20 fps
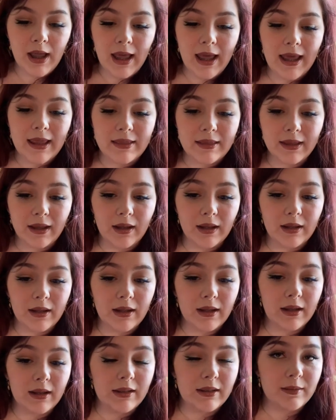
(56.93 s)
And
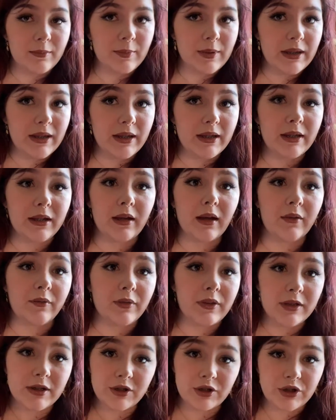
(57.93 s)
then in the beginning of
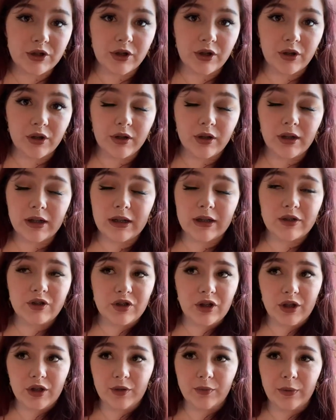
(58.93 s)
this year, in
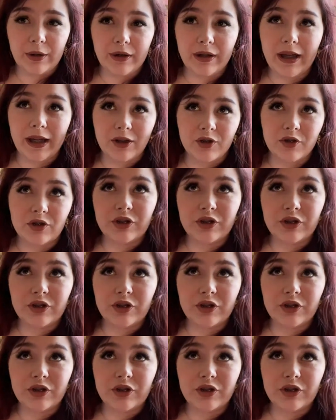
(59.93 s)
January, actually